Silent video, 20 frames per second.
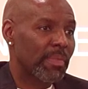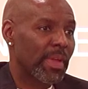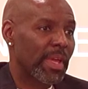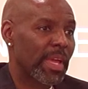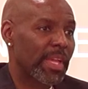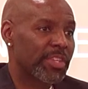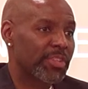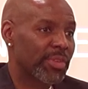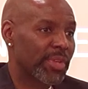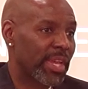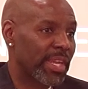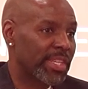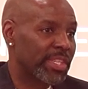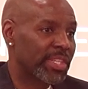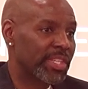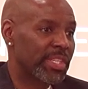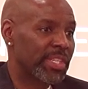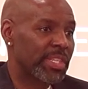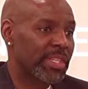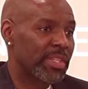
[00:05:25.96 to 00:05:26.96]

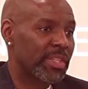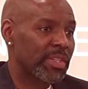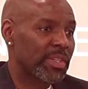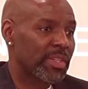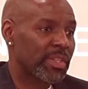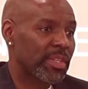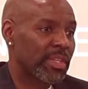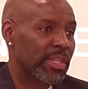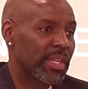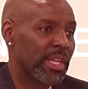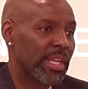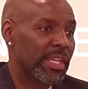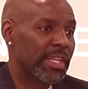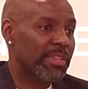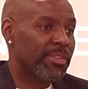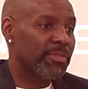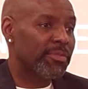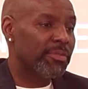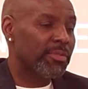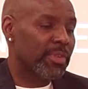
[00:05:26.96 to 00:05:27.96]
education
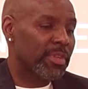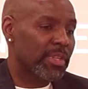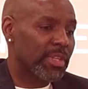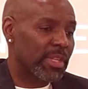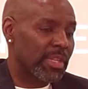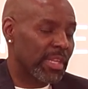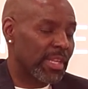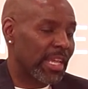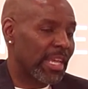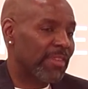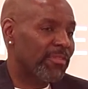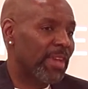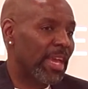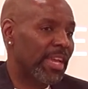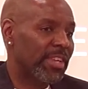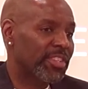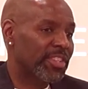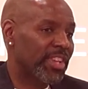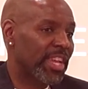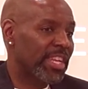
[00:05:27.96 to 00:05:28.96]
is
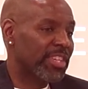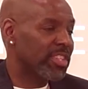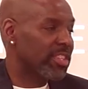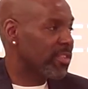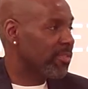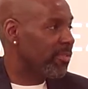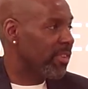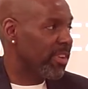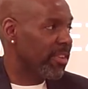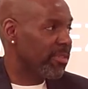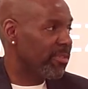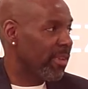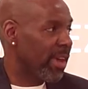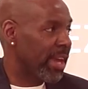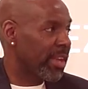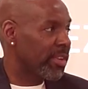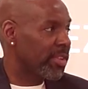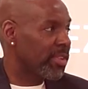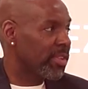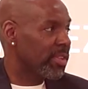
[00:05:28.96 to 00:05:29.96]
very
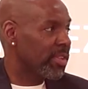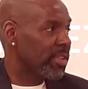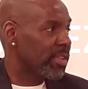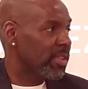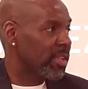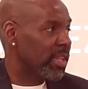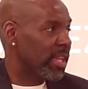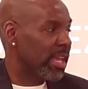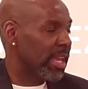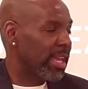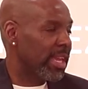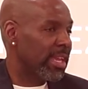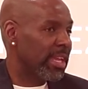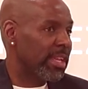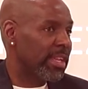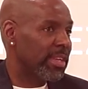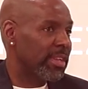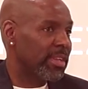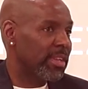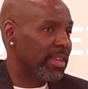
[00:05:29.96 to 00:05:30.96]
vital
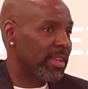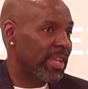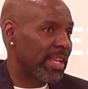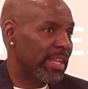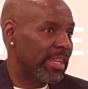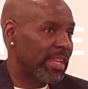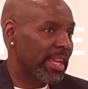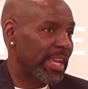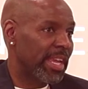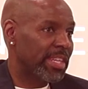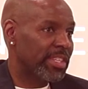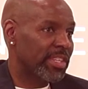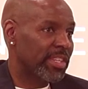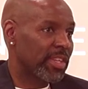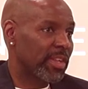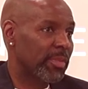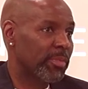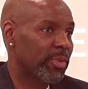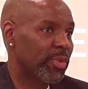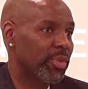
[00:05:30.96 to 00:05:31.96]
in the Haitian
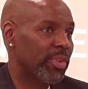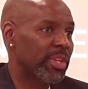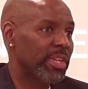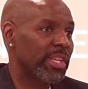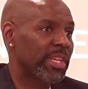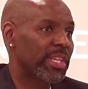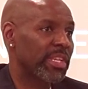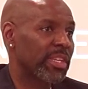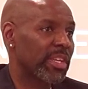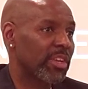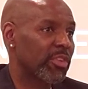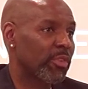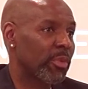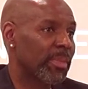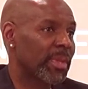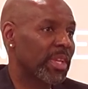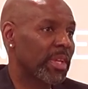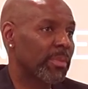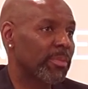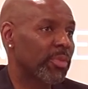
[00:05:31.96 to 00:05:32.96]
community, in the
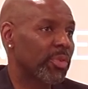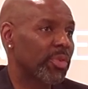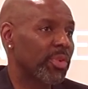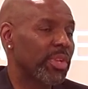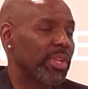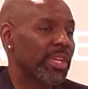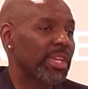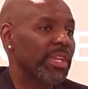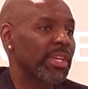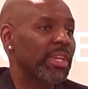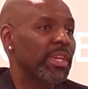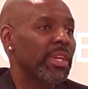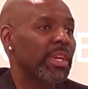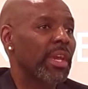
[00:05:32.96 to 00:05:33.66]
Caribbean community.